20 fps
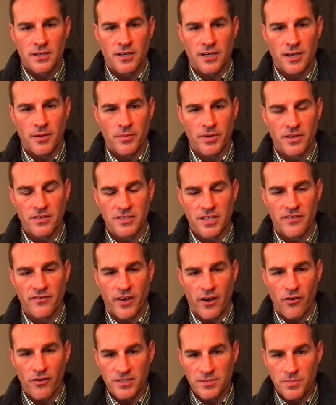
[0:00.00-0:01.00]
because they've
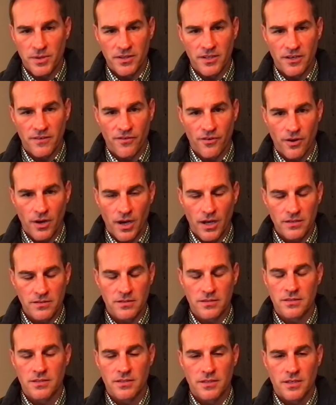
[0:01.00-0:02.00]
always been there for
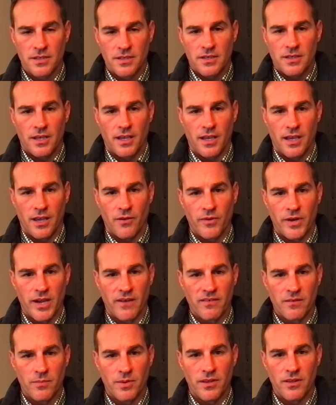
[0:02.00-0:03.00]
us, and we
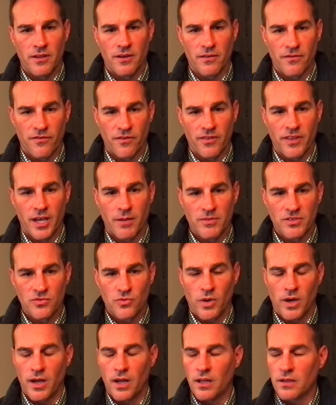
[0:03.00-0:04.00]
have to be there for them as
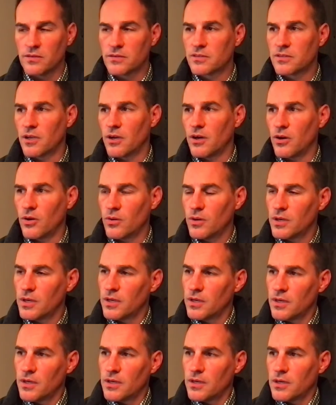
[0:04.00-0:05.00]
well. So
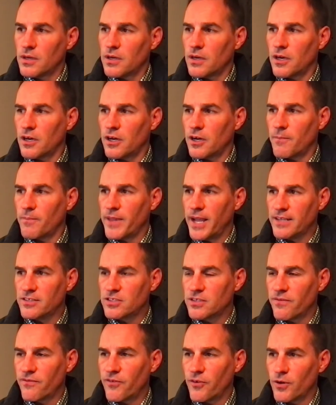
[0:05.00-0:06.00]
that's
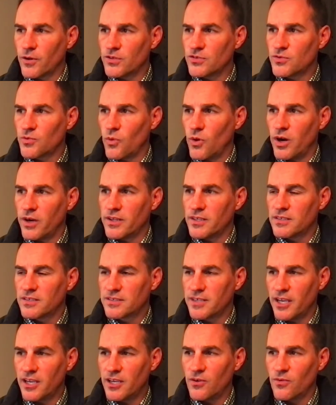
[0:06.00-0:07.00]
the first one. The
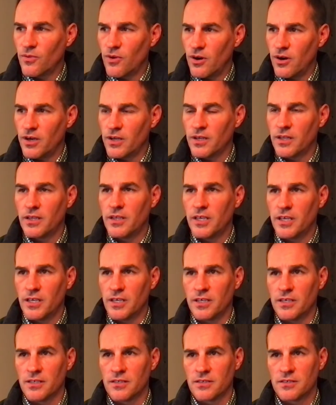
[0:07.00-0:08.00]
second one
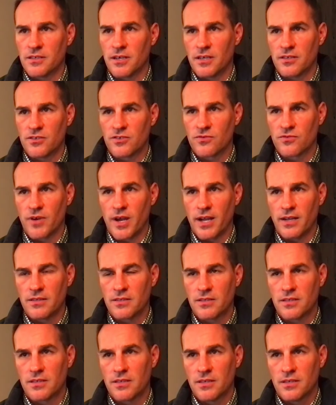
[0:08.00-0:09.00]
is a
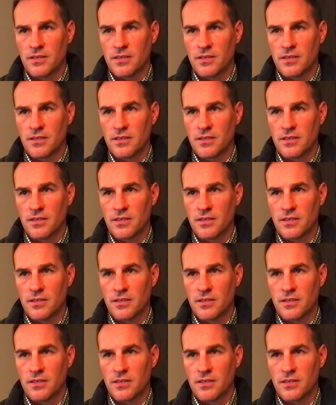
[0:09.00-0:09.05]
direct